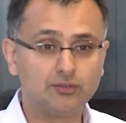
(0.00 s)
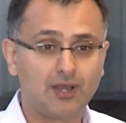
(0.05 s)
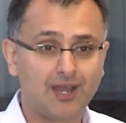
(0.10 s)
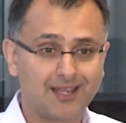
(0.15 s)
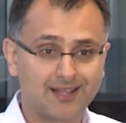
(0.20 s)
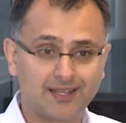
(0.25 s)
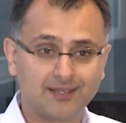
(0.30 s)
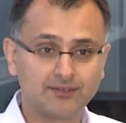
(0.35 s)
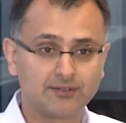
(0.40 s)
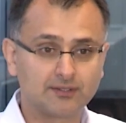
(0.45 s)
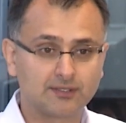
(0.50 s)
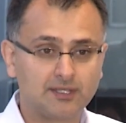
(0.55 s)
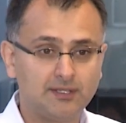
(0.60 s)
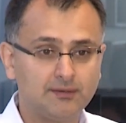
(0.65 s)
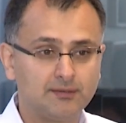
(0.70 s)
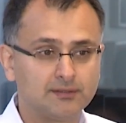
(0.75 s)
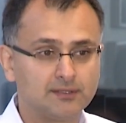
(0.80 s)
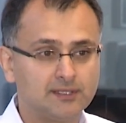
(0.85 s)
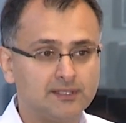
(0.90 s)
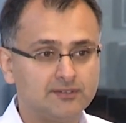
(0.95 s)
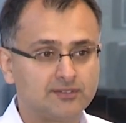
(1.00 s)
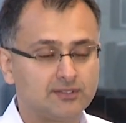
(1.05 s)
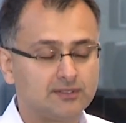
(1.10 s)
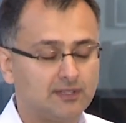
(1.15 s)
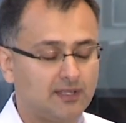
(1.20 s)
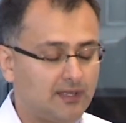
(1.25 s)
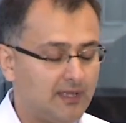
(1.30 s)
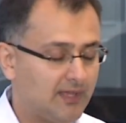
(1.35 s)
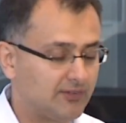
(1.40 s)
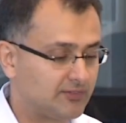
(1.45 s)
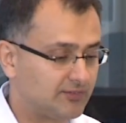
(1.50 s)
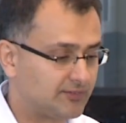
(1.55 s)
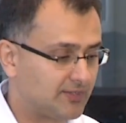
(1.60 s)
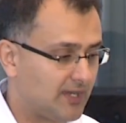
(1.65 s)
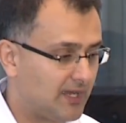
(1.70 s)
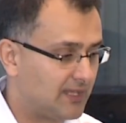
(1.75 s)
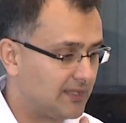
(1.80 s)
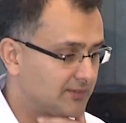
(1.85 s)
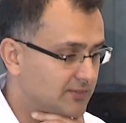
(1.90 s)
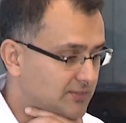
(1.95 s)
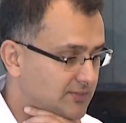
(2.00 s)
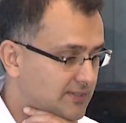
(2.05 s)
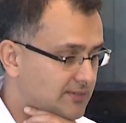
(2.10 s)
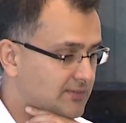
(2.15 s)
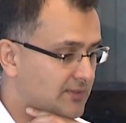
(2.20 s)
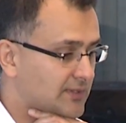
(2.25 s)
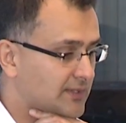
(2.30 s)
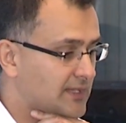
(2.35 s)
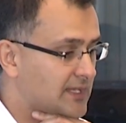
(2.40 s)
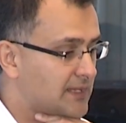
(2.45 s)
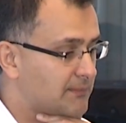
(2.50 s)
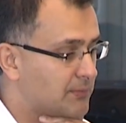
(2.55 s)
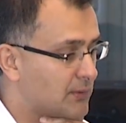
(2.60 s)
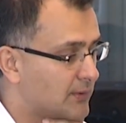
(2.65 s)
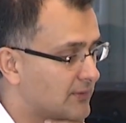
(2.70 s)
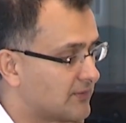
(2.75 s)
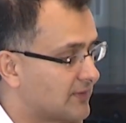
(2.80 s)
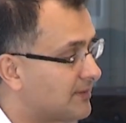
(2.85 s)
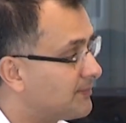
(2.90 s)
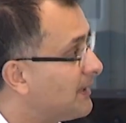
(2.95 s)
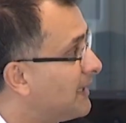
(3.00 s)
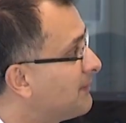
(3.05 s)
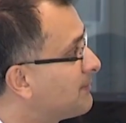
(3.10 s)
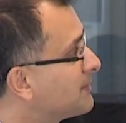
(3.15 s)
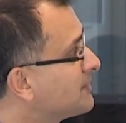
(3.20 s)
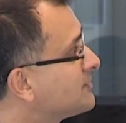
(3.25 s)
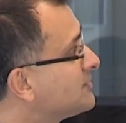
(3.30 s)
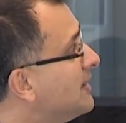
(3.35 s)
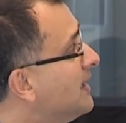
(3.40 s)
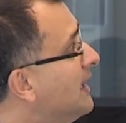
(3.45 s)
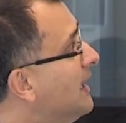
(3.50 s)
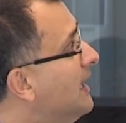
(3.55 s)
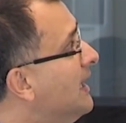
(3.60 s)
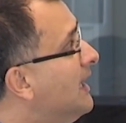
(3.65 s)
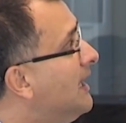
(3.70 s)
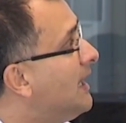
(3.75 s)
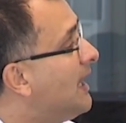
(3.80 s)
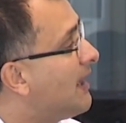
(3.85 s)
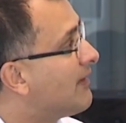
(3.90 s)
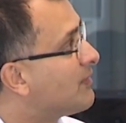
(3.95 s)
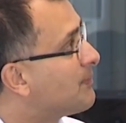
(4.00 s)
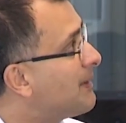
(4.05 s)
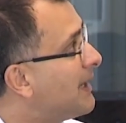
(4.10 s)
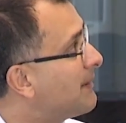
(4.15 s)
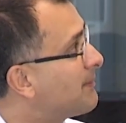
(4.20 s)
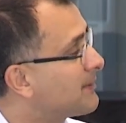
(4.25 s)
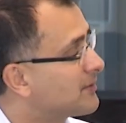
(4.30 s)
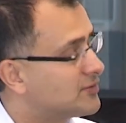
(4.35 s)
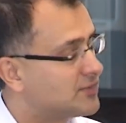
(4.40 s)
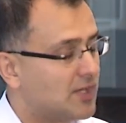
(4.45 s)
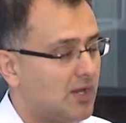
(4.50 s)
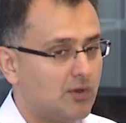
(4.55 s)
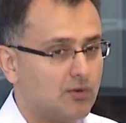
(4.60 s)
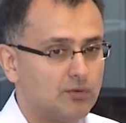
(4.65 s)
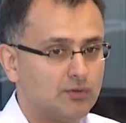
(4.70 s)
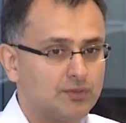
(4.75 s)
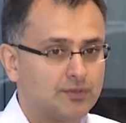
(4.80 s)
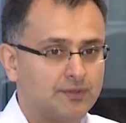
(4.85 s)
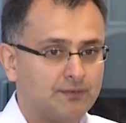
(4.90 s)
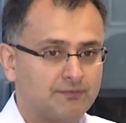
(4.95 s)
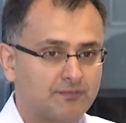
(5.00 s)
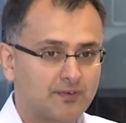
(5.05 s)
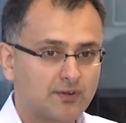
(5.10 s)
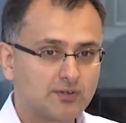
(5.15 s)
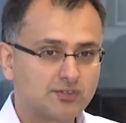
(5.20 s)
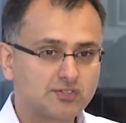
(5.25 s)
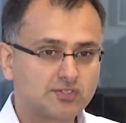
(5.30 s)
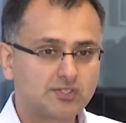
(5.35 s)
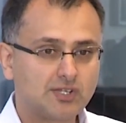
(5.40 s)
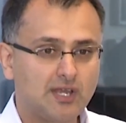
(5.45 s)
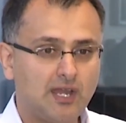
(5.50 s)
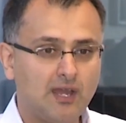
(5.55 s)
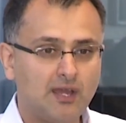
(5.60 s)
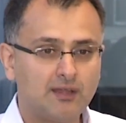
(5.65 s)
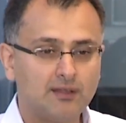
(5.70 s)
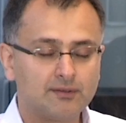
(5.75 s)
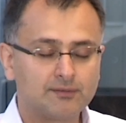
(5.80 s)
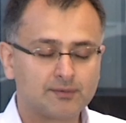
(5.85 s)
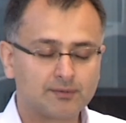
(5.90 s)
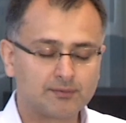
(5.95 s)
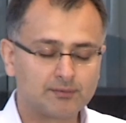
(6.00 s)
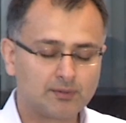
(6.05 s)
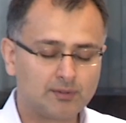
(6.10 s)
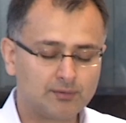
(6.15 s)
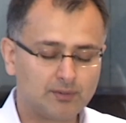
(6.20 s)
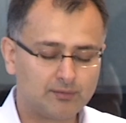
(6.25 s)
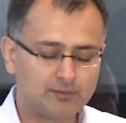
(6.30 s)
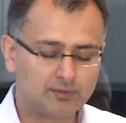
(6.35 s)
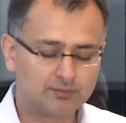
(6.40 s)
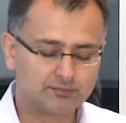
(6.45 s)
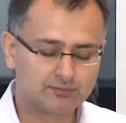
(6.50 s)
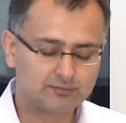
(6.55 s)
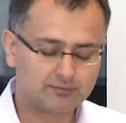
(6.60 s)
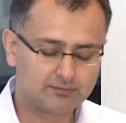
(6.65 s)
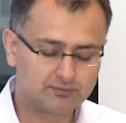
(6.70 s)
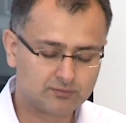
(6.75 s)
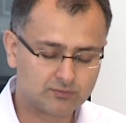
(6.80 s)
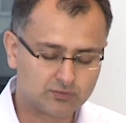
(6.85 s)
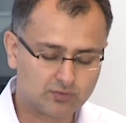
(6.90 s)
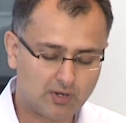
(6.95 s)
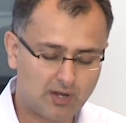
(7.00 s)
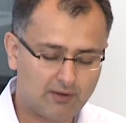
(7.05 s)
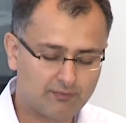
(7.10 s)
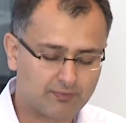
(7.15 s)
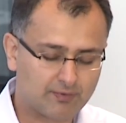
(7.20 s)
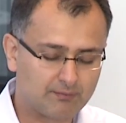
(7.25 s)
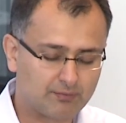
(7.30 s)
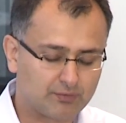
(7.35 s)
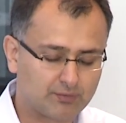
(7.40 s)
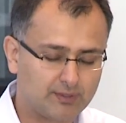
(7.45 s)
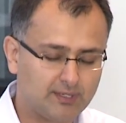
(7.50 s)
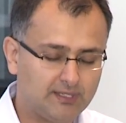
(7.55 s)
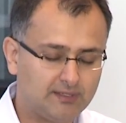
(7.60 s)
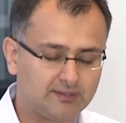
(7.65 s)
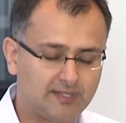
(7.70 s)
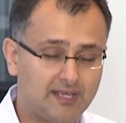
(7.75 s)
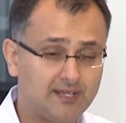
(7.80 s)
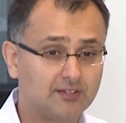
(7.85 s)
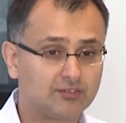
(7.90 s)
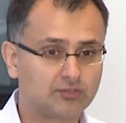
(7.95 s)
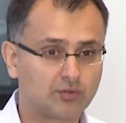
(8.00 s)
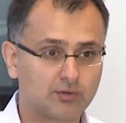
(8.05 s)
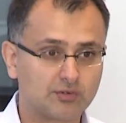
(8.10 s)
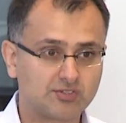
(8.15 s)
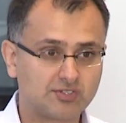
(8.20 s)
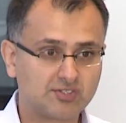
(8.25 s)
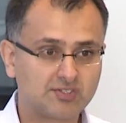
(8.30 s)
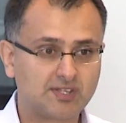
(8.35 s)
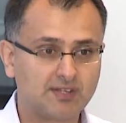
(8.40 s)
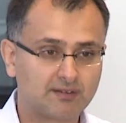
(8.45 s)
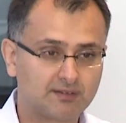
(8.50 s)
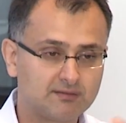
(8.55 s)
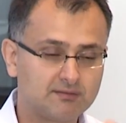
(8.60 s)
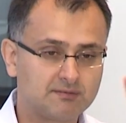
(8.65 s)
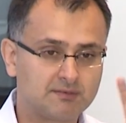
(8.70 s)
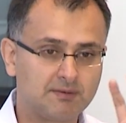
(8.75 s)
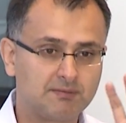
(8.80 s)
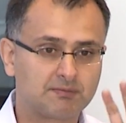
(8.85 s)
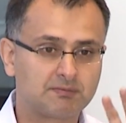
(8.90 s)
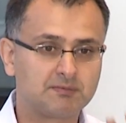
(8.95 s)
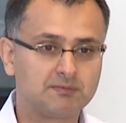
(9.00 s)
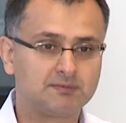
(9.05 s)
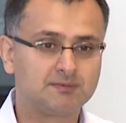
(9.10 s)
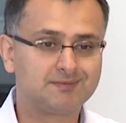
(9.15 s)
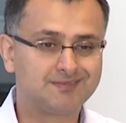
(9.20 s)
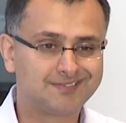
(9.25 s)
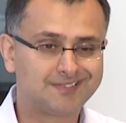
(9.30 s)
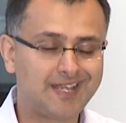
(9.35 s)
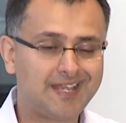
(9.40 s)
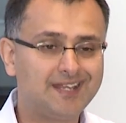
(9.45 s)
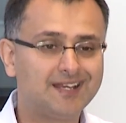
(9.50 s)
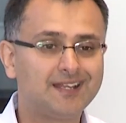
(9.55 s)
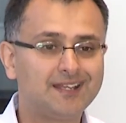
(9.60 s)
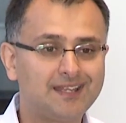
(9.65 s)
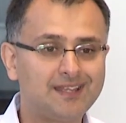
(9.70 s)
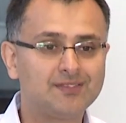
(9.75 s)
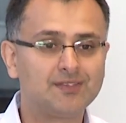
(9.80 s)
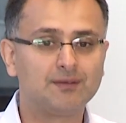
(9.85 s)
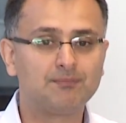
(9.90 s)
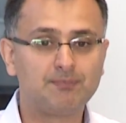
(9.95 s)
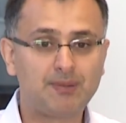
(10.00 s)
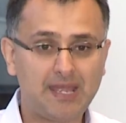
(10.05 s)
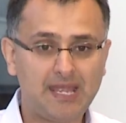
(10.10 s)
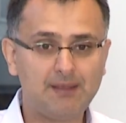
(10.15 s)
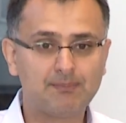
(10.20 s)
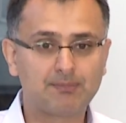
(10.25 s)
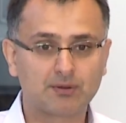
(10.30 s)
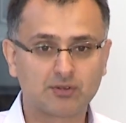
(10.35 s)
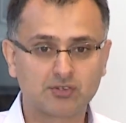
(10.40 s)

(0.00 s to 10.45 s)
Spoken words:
highlight the key. Lee's asked us to highlight just the sort of the key points of the paper. So the first, we'll draw from three data sources. The data in the paper